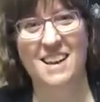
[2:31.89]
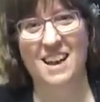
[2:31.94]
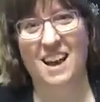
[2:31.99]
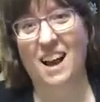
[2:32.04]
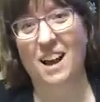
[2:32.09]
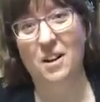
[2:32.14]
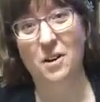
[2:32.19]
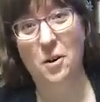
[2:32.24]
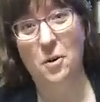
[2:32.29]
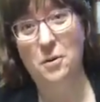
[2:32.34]

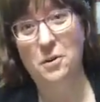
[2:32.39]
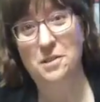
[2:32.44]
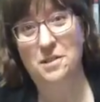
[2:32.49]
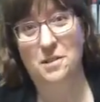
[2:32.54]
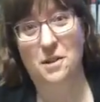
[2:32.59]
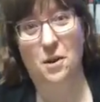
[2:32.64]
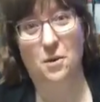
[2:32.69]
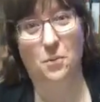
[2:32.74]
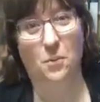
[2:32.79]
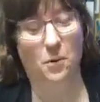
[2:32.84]
I know it's
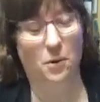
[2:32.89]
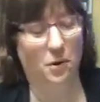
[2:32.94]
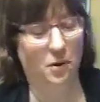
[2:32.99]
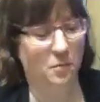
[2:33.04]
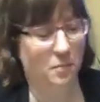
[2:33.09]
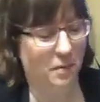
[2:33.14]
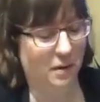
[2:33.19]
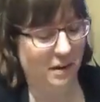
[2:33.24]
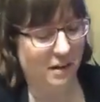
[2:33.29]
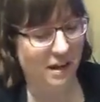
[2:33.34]
not a word,
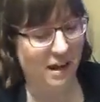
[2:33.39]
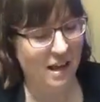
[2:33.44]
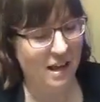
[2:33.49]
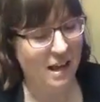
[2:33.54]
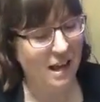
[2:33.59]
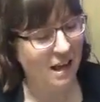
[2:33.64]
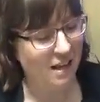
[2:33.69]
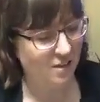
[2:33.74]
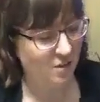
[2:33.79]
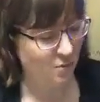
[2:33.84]
but
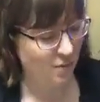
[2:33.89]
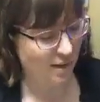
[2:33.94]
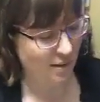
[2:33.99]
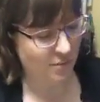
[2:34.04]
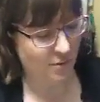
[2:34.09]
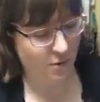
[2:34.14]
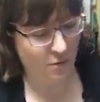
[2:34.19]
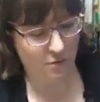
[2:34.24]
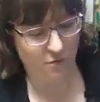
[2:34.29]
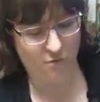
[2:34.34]
it's what I'm
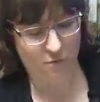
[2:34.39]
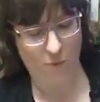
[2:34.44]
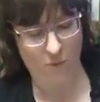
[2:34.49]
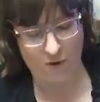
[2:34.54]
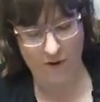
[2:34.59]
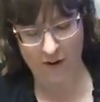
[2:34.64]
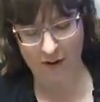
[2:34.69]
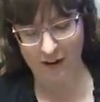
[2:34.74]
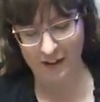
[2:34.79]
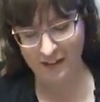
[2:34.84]
going
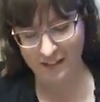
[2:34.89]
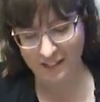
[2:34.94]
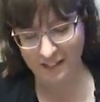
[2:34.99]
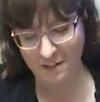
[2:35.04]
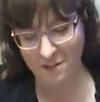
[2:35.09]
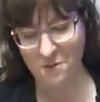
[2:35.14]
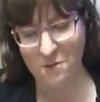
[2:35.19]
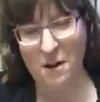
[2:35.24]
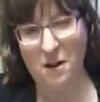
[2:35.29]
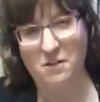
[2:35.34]
for. You
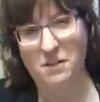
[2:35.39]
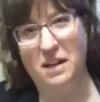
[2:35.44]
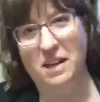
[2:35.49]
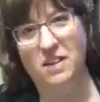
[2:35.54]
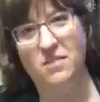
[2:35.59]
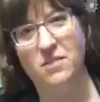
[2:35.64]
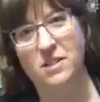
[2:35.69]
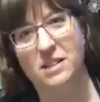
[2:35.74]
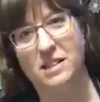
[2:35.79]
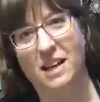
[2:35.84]
know how
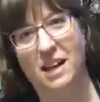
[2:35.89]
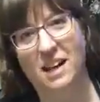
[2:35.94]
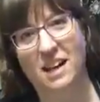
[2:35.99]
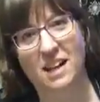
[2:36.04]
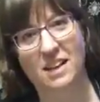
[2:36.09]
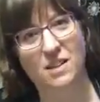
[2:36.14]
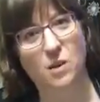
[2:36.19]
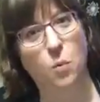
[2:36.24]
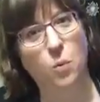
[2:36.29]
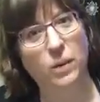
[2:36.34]
canvas kind of
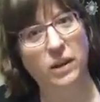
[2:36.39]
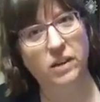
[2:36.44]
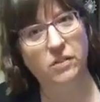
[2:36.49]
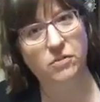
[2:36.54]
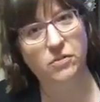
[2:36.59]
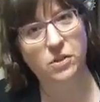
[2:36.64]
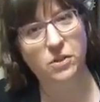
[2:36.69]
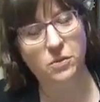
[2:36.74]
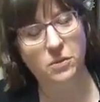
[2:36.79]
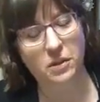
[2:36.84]
has a
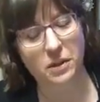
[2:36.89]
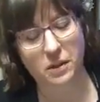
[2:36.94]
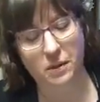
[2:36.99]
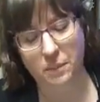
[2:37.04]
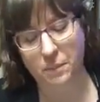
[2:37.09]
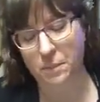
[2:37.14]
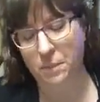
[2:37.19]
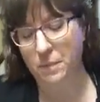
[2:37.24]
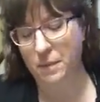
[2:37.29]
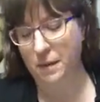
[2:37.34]
weave to it?
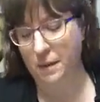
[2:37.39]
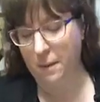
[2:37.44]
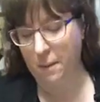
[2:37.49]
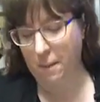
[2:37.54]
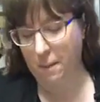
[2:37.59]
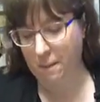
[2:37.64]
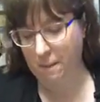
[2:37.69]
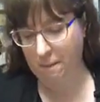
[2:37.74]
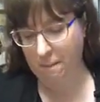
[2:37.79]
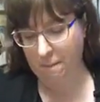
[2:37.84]

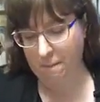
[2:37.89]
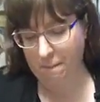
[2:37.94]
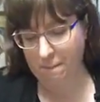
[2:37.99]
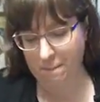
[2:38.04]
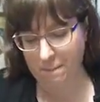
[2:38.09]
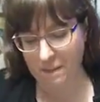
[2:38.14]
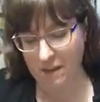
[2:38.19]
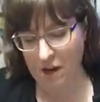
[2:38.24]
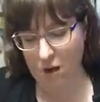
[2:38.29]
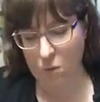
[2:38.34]

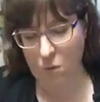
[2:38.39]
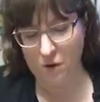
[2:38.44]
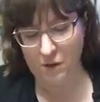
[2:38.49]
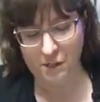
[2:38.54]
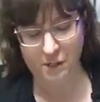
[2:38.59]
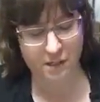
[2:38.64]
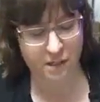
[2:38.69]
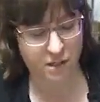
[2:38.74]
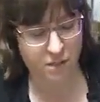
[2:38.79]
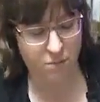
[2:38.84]
I wanted
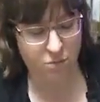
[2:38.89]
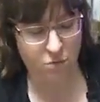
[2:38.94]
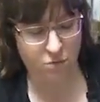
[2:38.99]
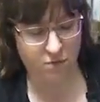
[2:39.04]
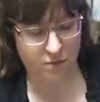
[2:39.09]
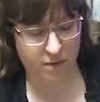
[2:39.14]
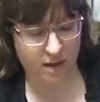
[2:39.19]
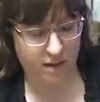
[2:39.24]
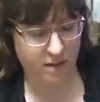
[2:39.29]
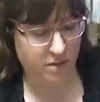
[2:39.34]
to
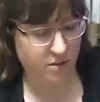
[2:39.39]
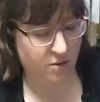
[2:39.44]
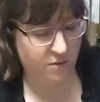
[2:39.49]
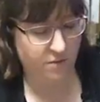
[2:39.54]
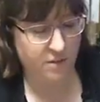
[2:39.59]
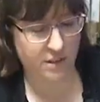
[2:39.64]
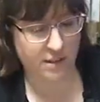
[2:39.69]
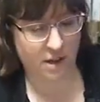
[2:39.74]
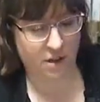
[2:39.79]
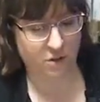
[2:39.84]
smooth that
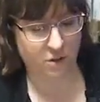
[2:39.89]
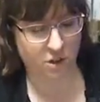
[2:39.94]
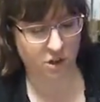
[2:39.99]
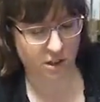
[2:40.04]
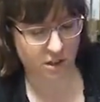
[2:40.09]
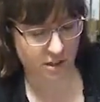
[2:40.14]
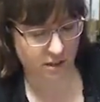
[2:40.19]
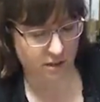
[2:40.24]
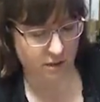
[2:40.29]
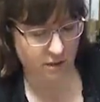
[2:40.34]
surface out
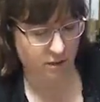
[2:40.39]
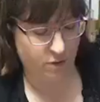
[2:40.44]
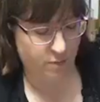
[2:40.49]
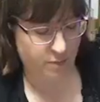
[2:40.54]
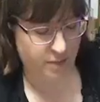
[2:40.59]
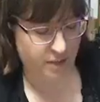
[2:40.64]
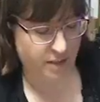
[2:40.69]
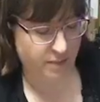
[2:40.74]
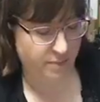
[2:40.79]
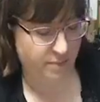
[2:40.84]
just a little
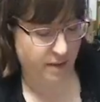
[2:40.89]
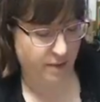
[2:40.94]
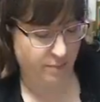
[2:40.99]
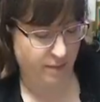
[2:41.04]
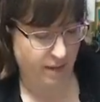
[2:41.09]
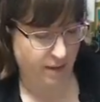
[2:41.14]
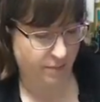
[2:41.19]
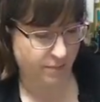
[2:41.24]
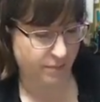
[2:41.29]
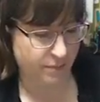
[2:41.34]
bit,
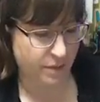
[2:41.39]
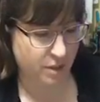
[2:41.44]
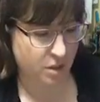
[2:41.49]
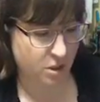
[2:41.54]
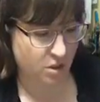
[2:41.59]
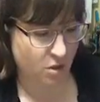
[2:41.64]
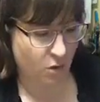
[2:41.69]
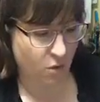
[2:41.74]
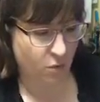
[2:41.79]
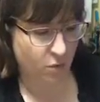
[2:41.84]
maybe.
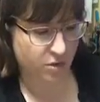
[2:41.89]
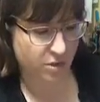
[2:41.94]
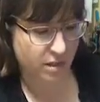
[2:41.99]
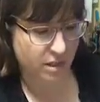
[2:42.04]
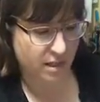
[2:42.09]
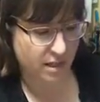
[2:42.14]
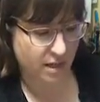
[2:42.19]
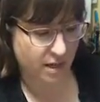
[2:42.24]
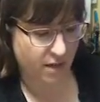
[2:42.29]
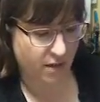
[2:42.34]
So we'll
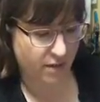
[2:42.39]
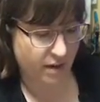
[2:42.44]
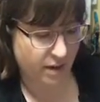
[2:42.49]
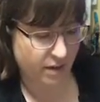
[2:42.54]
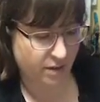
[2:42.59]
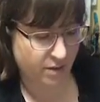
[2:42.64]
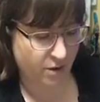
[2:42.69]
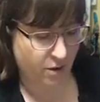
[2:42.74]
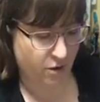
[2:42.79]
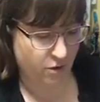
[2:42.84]
see how
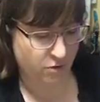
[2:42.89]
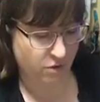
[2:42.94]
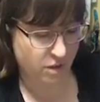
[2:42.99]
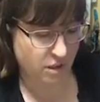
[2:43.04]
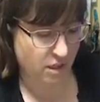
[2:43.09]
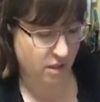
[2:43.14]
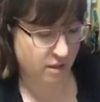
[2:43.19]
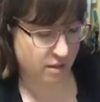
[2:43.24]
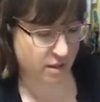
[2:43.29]
that goes.